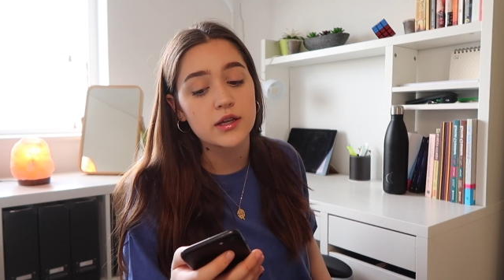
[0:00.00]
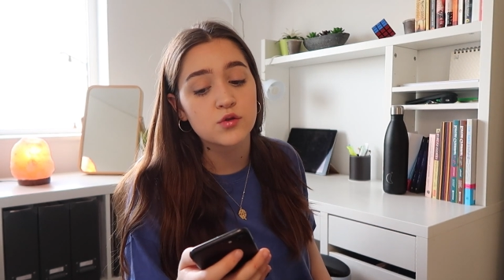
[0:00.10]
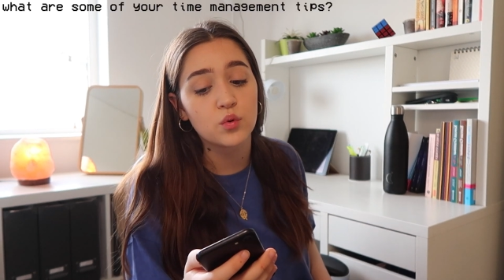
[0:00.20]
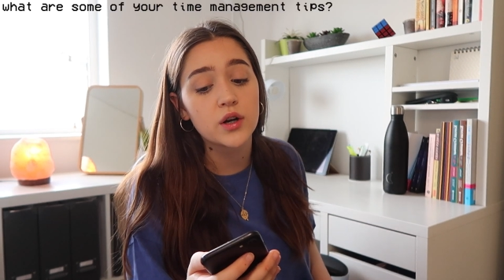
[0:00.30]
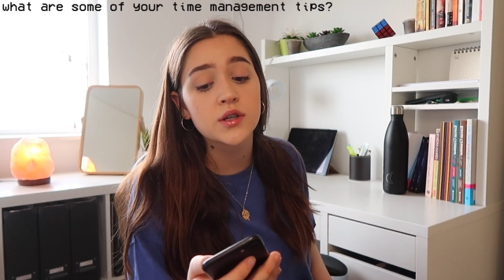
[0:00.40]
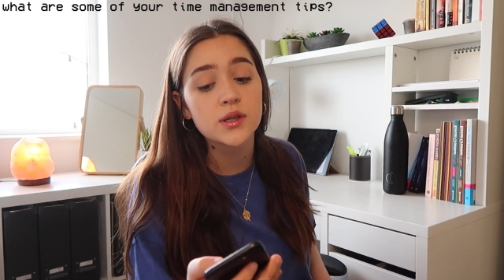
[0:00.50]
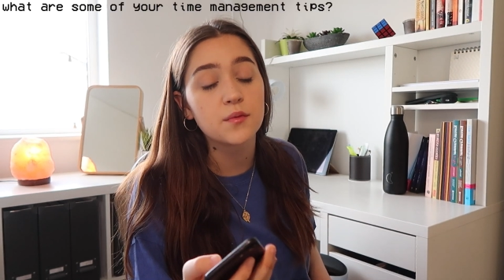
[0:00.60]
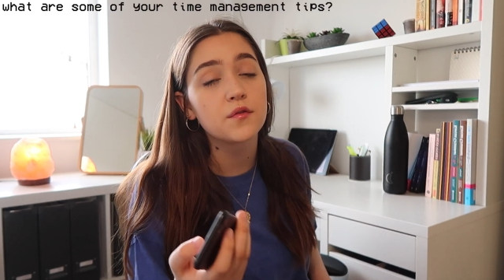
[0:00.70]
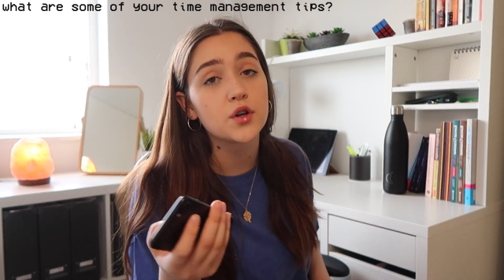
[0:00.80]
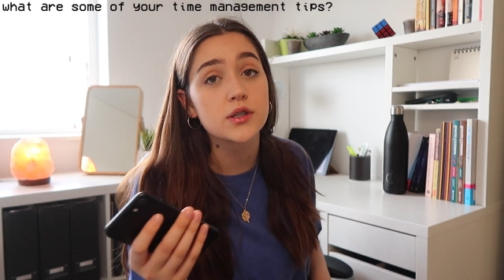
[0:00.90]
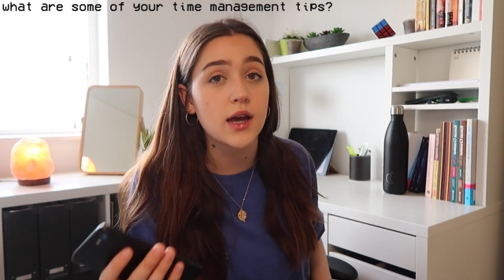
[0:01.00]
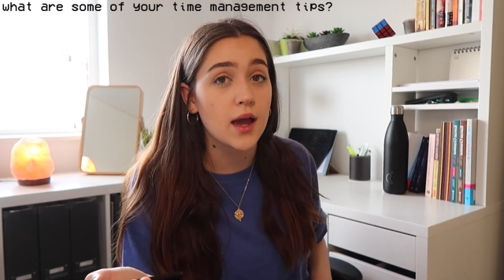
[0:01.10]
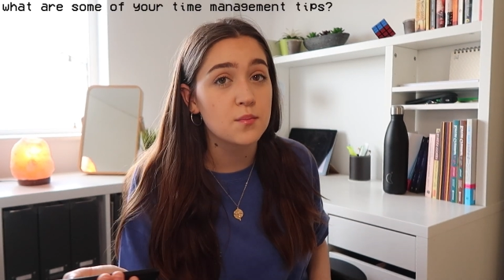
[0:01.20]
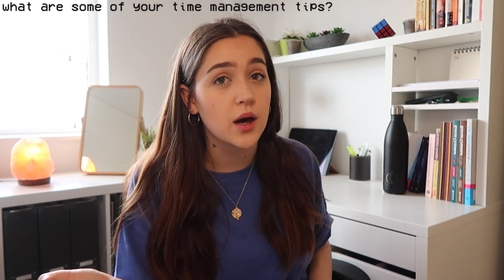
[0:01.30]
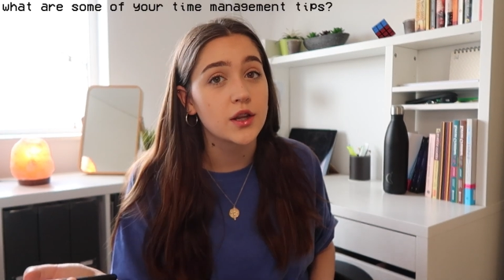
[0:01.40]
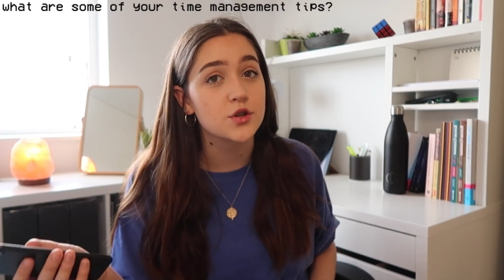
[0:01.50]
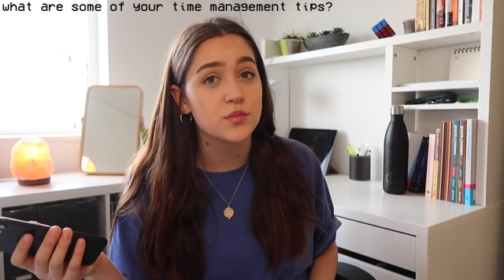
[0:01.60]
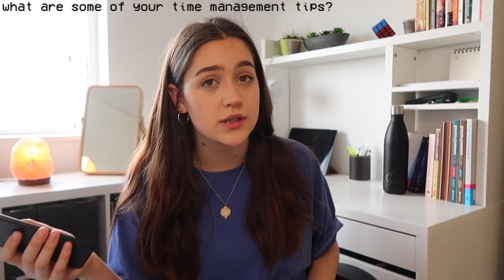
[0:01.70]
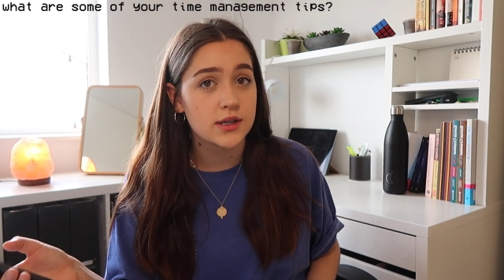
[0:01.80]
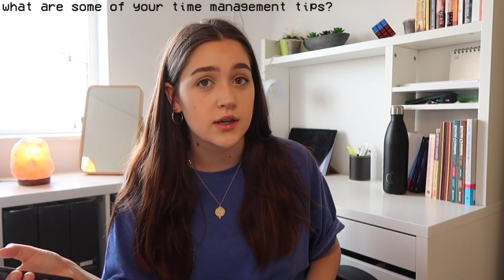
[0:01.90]
is, what are some of your time
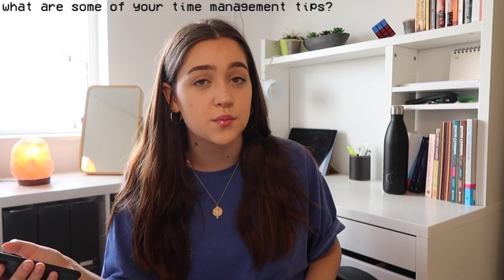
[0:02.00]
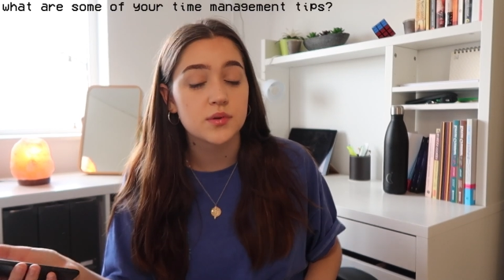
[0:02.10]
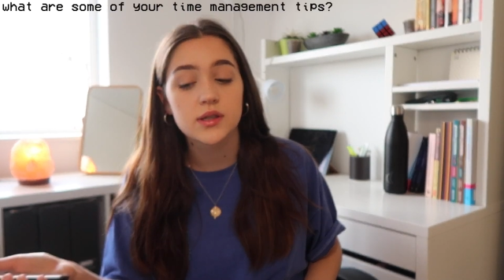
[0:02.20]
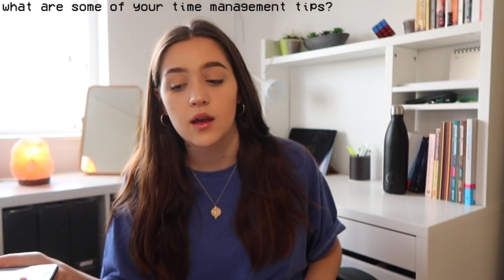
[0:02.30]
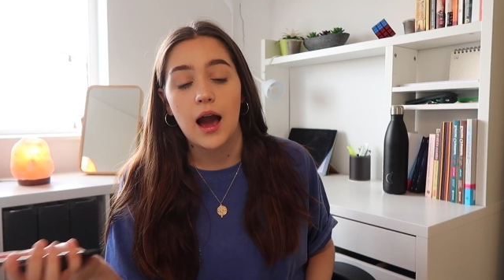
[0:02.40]
management tips?